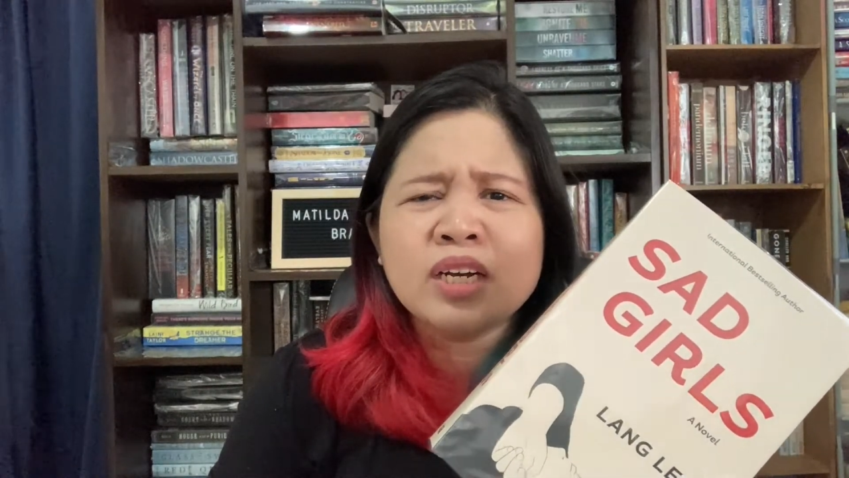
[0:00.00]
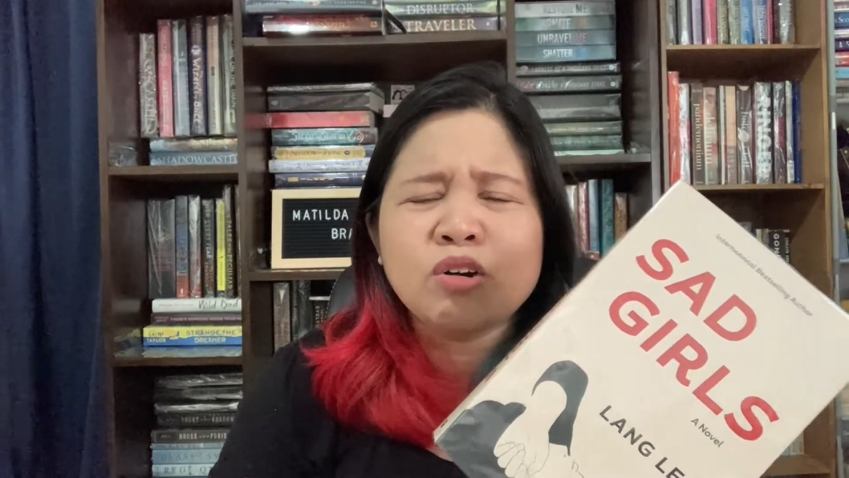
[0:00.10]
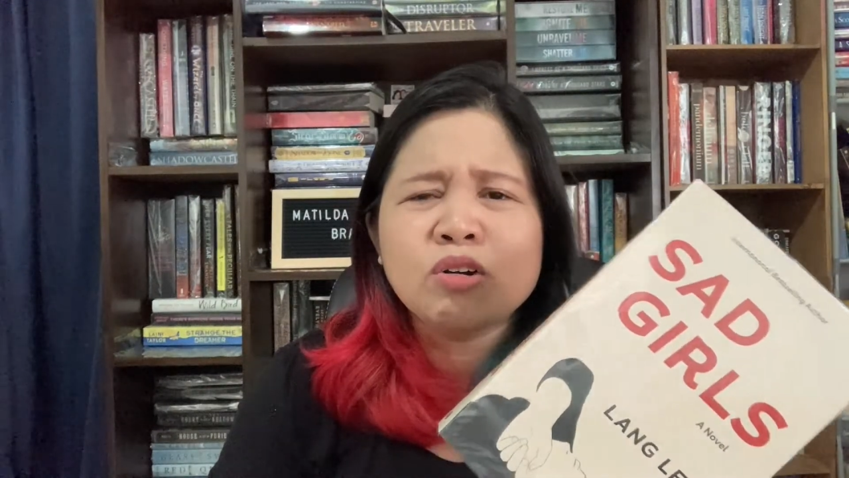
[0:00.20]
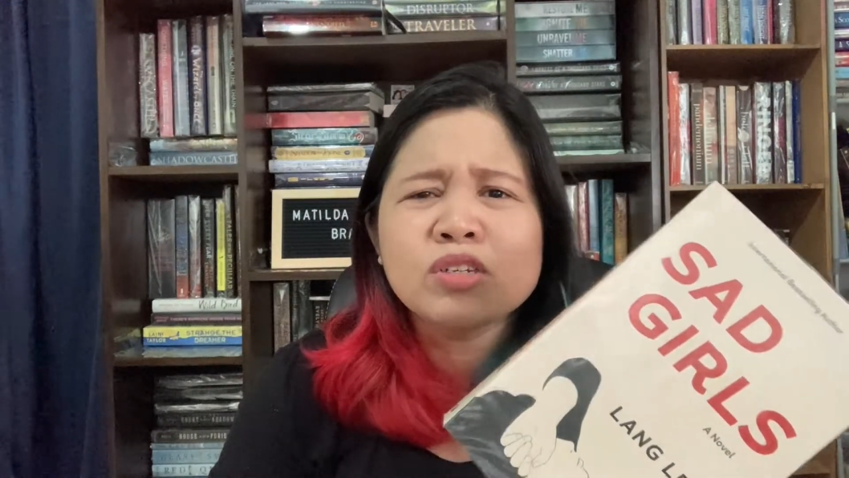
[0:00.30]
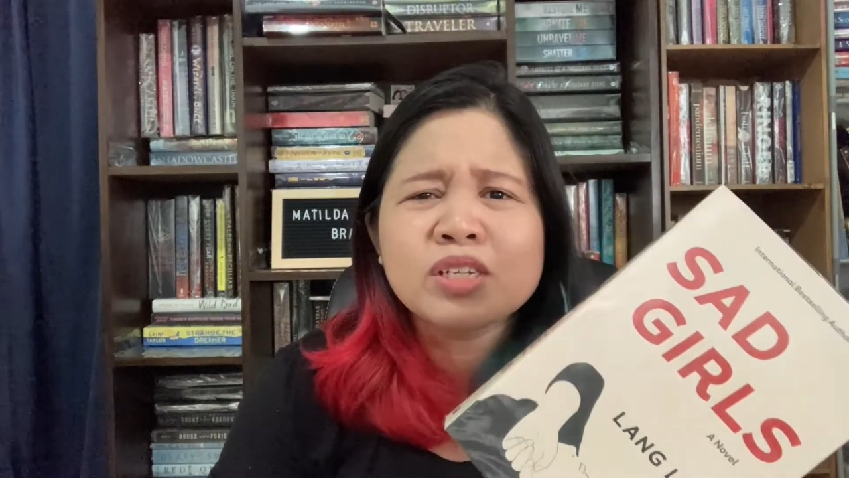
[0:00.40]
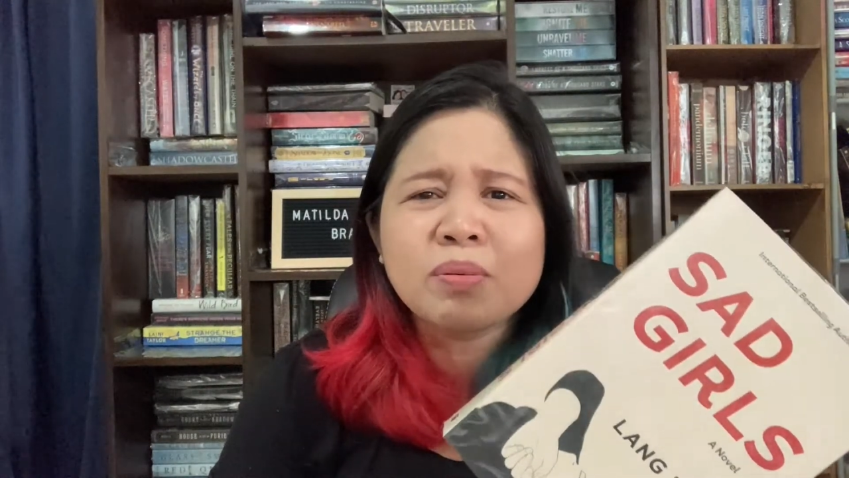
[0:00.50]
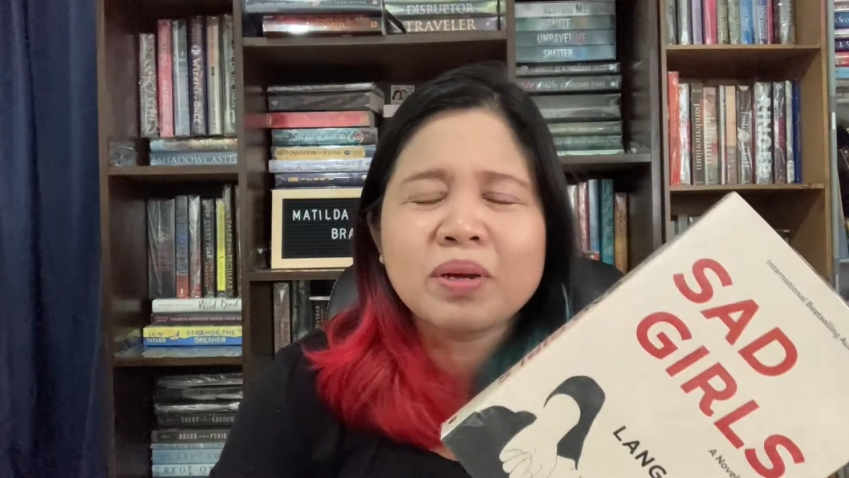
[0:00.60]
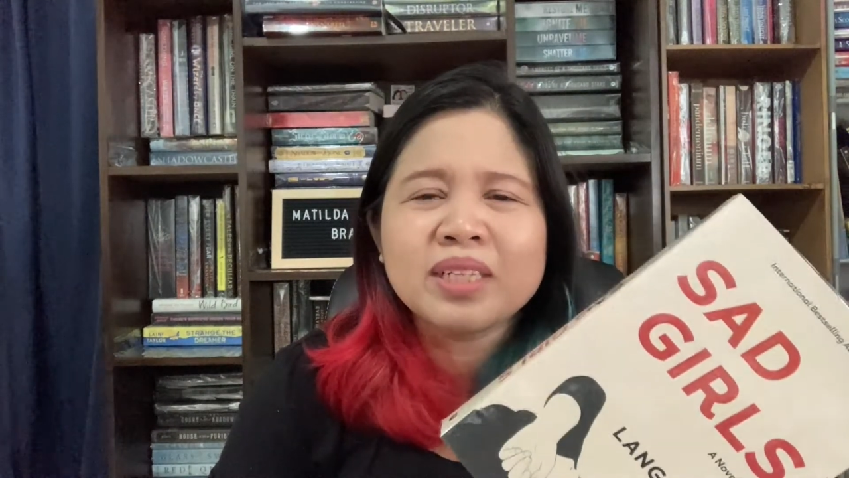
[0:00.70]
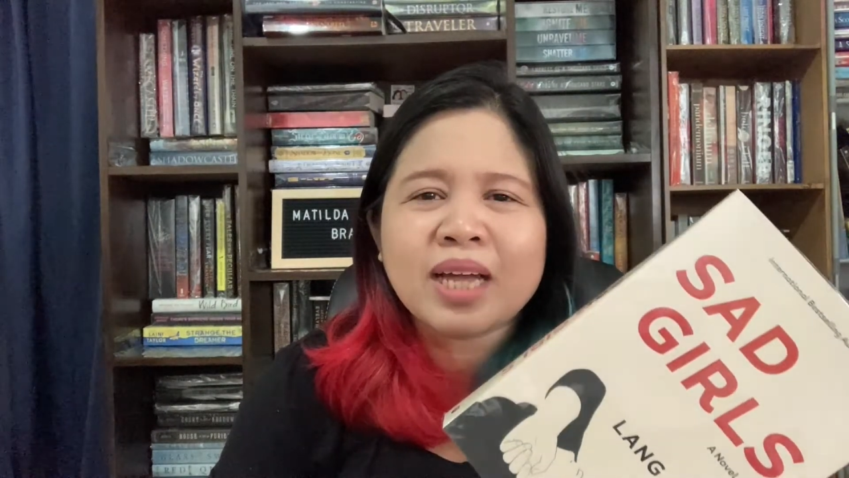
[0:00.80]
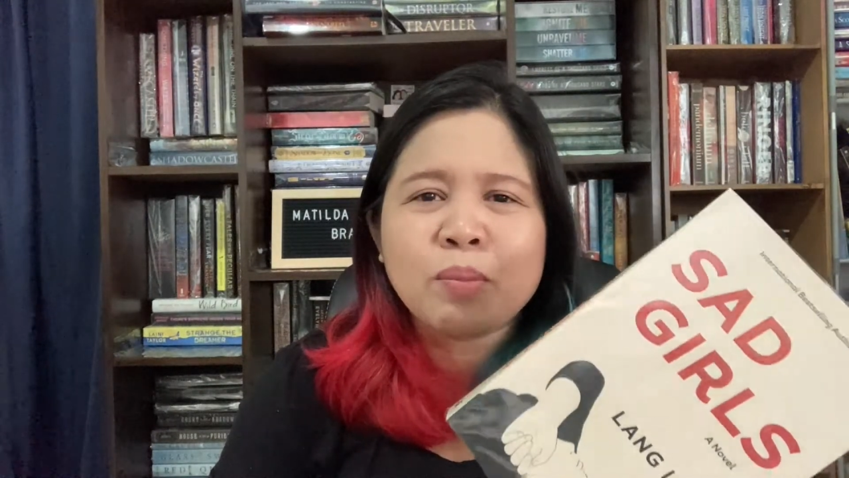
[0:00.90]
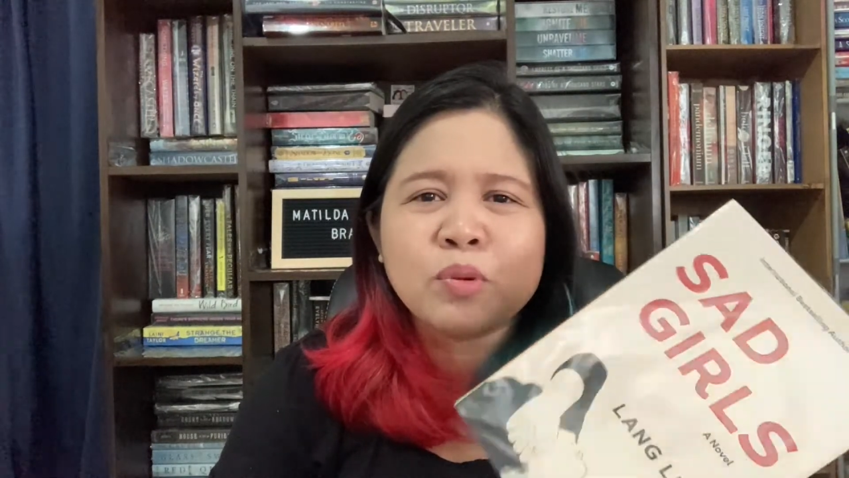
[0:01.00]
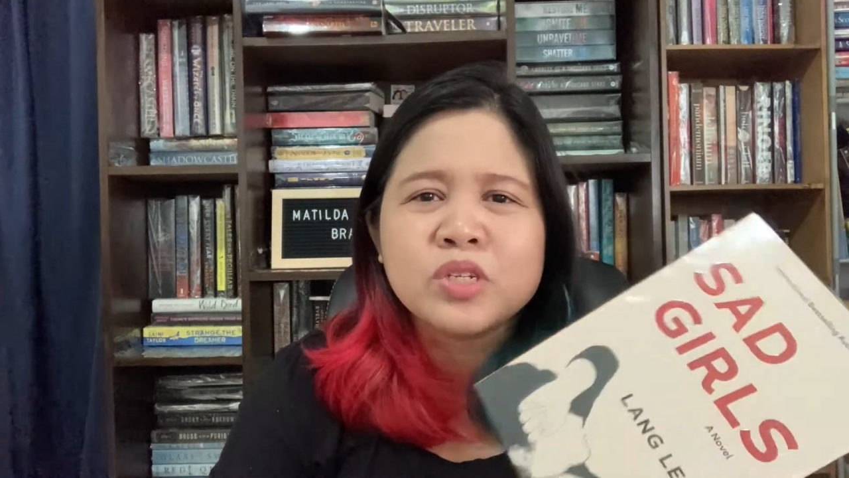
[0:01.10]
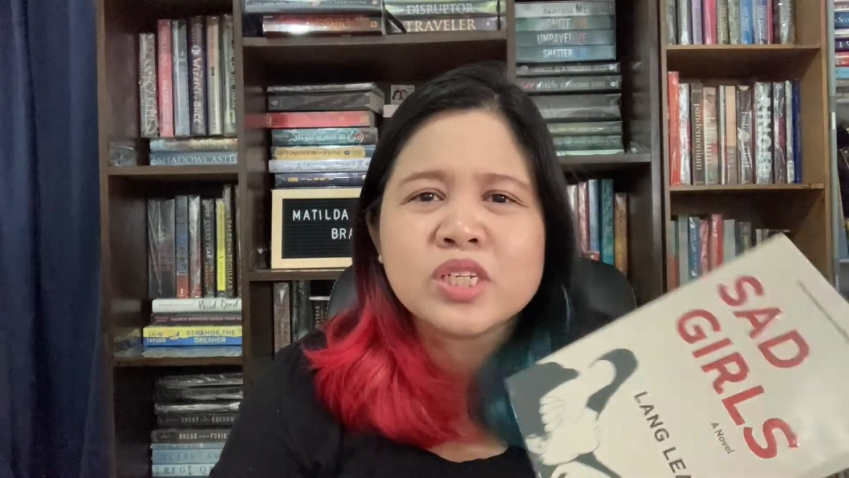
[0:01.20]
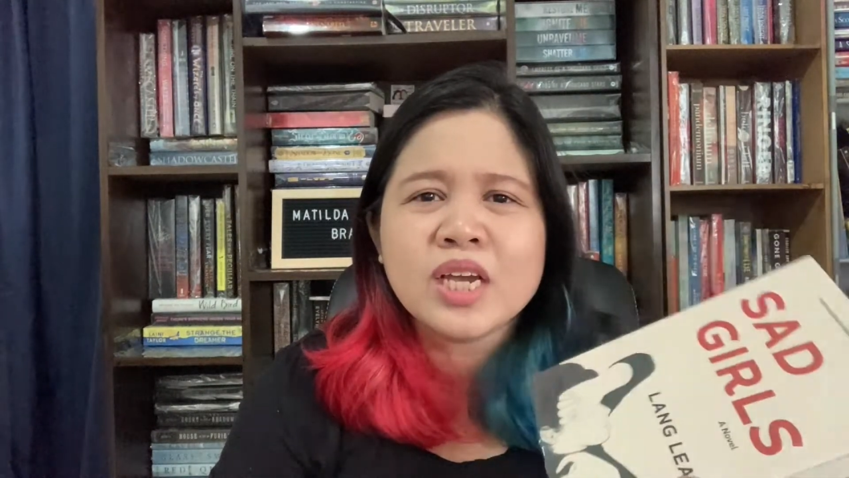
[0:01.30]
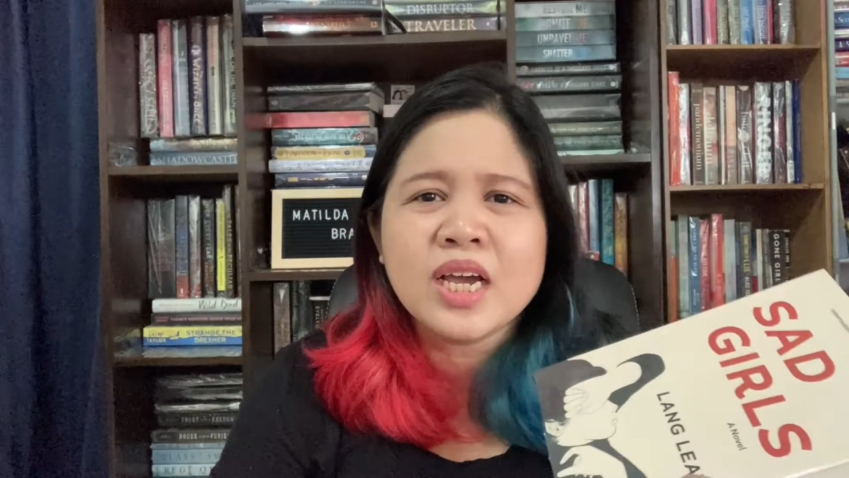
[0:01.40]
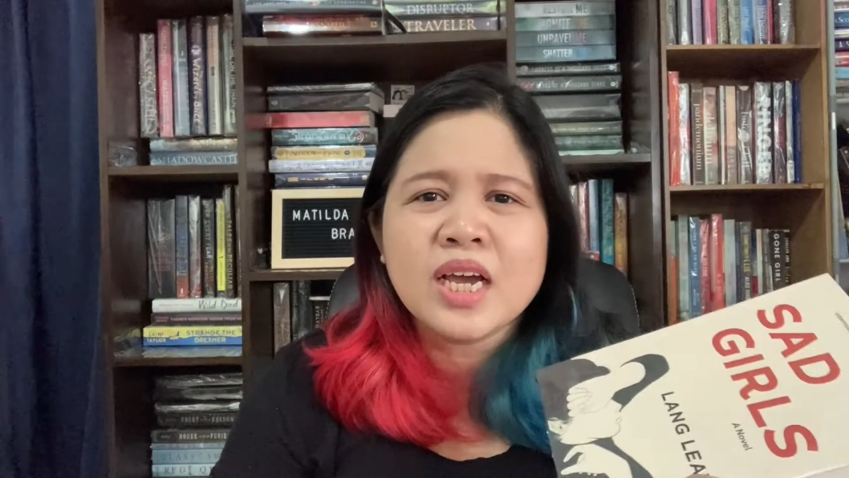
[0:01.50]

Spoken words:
ako sa pagtapos.